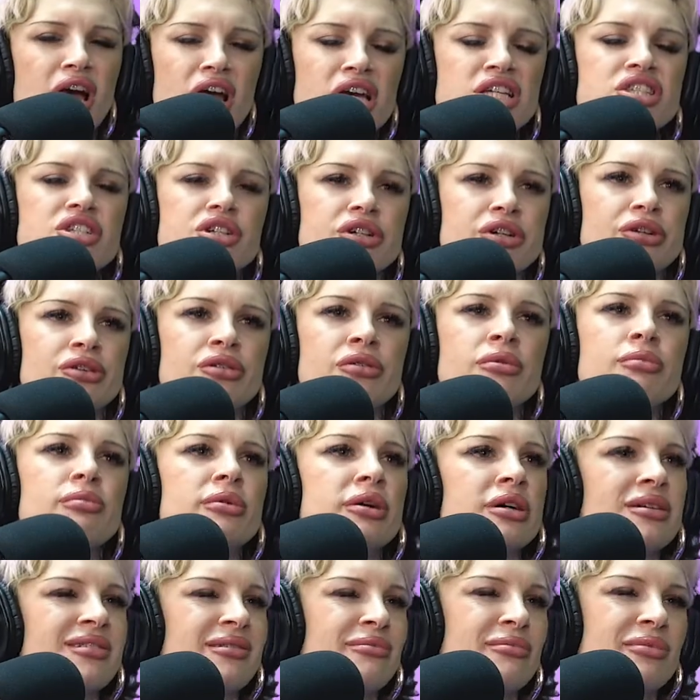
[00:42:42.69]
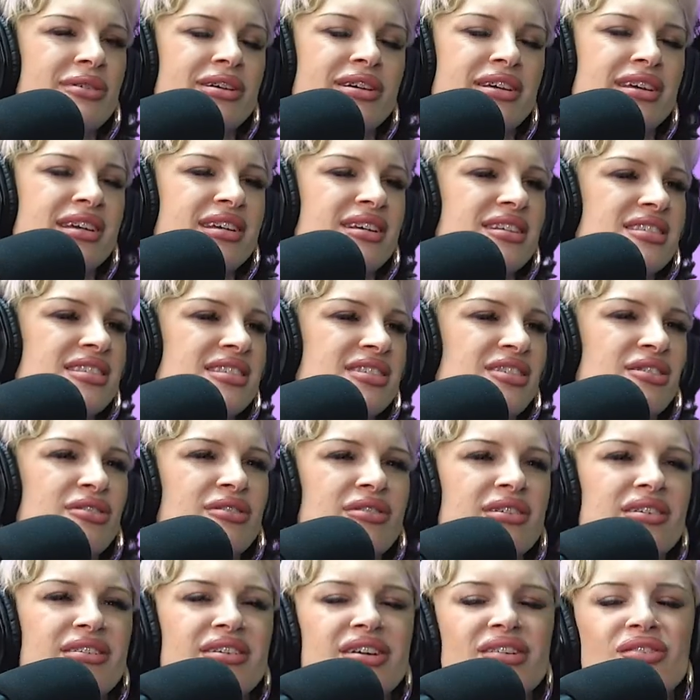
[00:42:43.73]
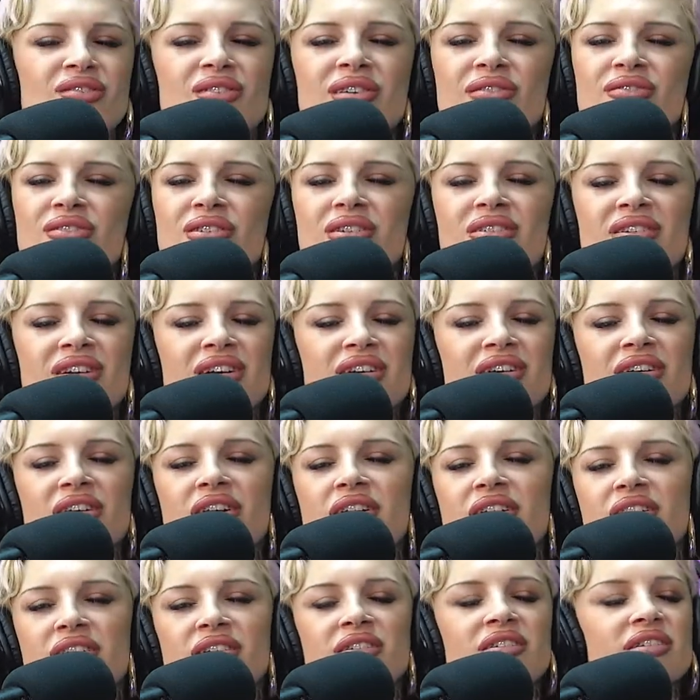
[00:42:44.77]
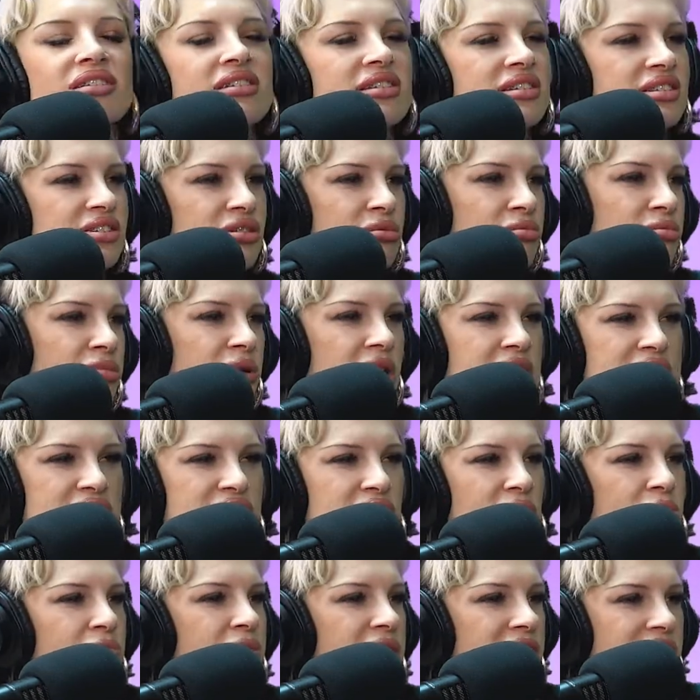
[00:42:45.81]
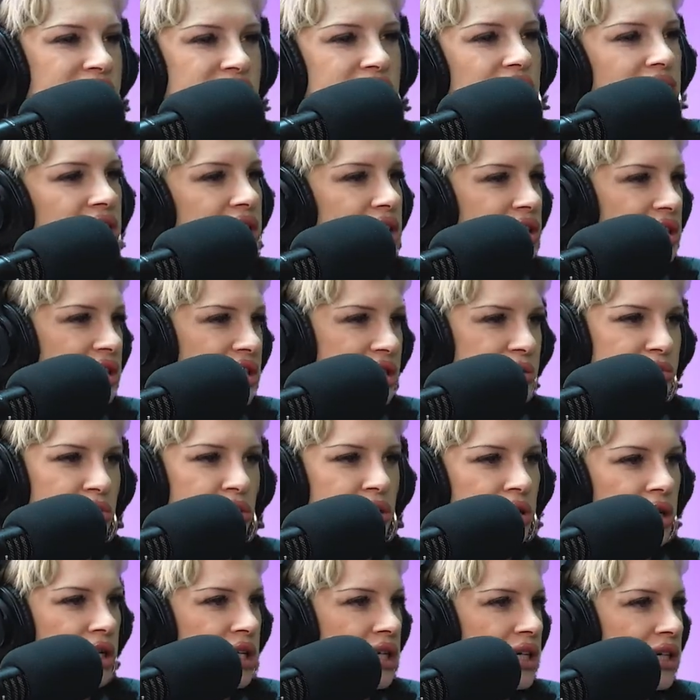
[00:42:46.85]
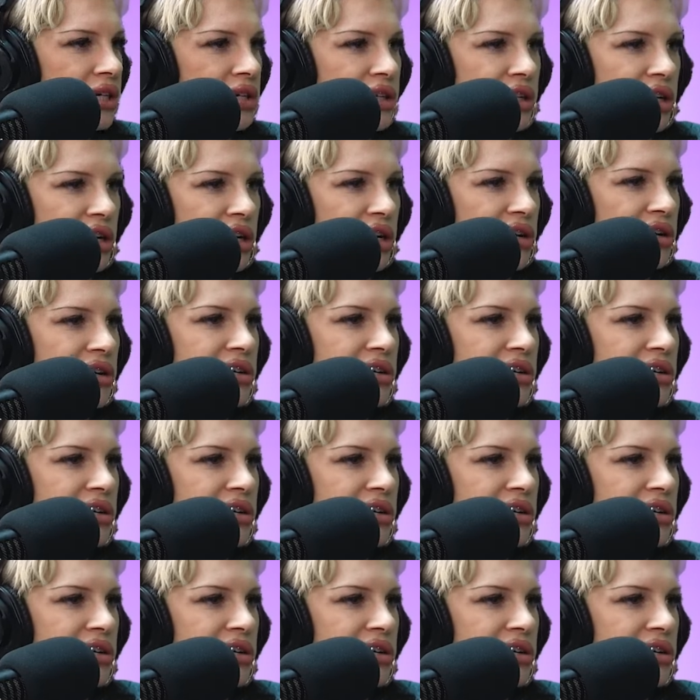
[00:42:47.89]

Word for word: I do. But I'm like, it's so, how come we've all got it? It's so, it's so basic at this point, you know?